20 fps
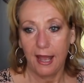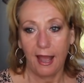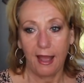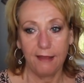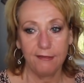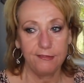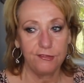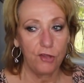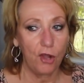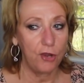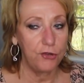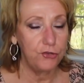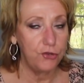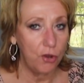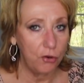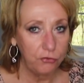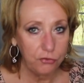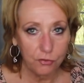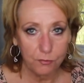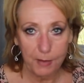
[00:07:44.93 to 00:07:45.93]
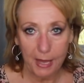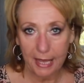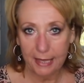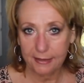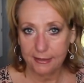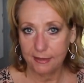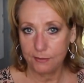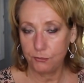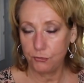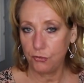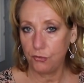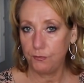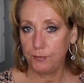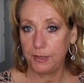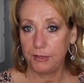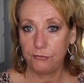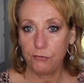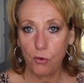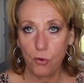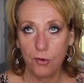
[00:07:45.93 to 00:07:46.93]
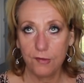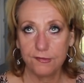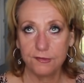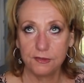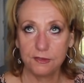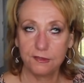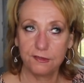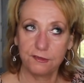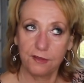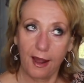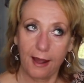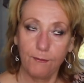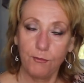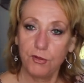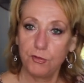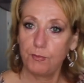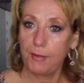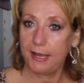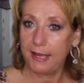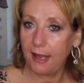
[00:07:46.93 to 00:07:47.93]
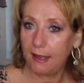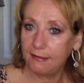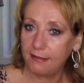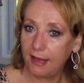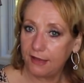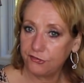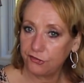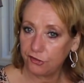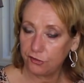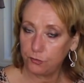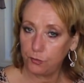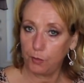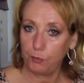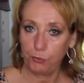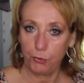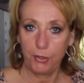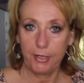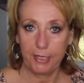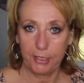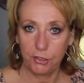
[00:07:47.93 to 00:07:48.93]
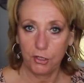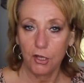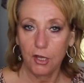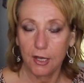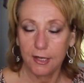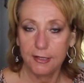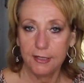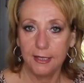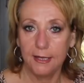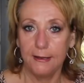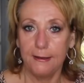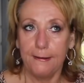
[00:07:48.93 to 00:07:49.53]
I saw no dramatic improvement. Of course, to start with, my eyelashes were pretty good,